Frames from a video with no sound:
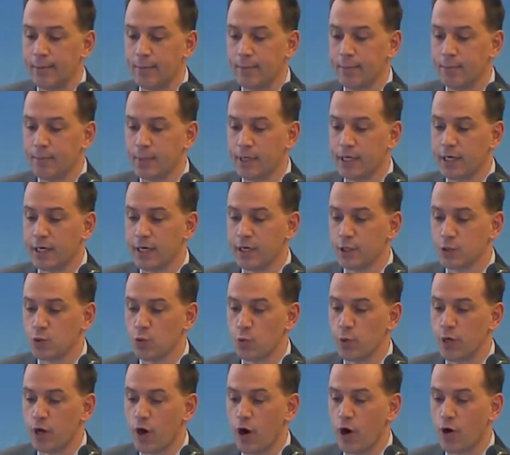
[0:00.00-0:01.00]
because
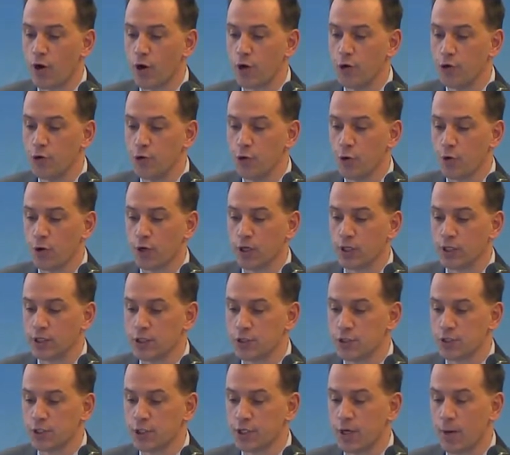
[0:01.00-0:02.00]
we are a New York
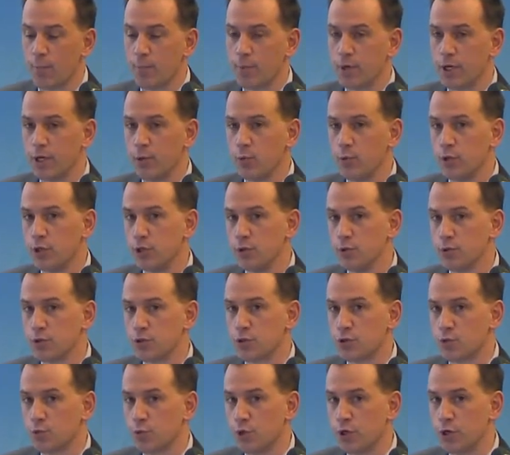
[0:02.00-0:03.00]
listed company, we use
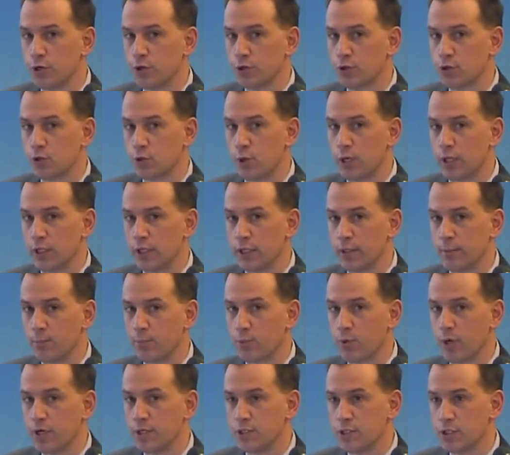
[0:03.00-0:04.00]
3-year trailing
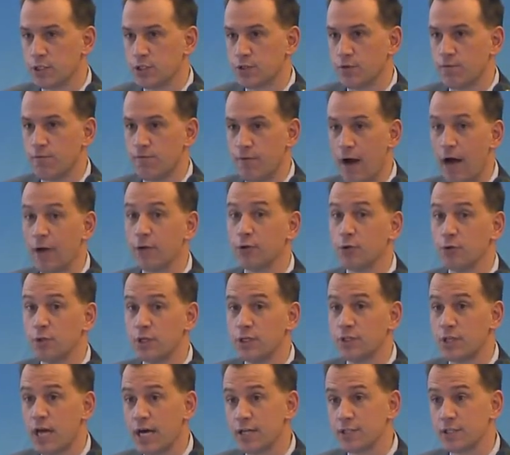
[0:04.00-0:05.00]
prices to value
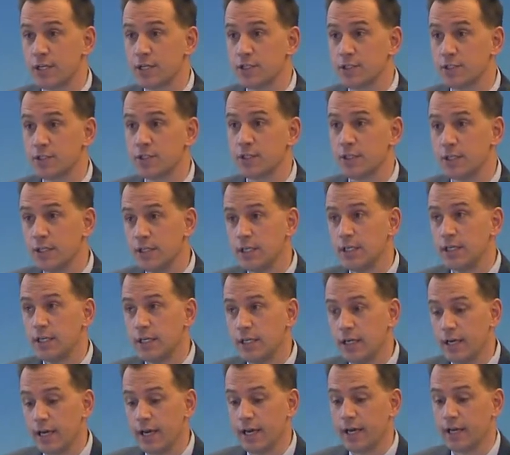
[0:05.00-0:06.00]
these assets.
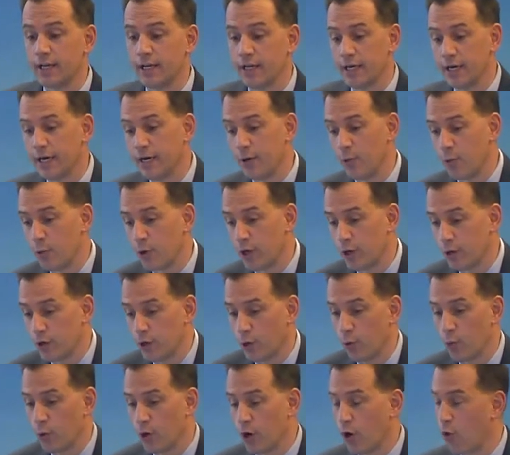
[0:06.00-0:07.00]
And
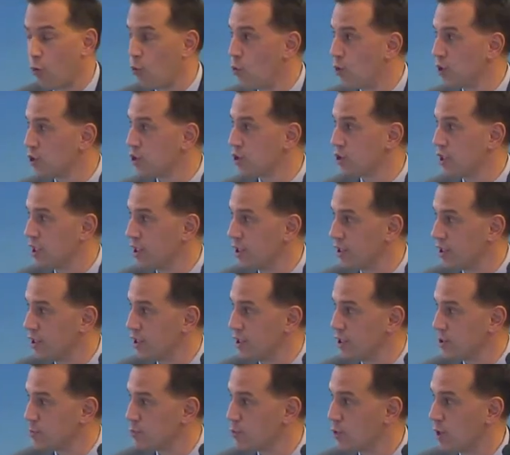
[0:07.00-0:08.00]
we all wish that
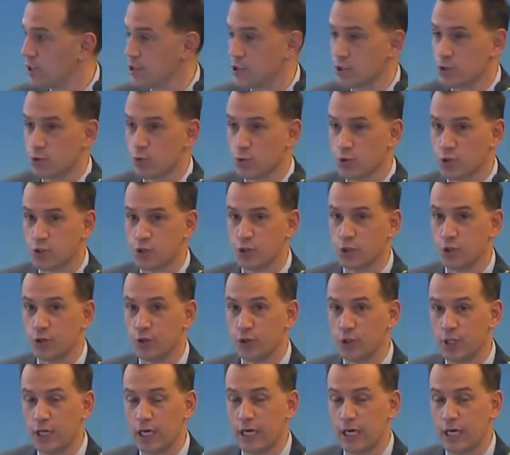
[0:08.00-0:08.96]
these prices were still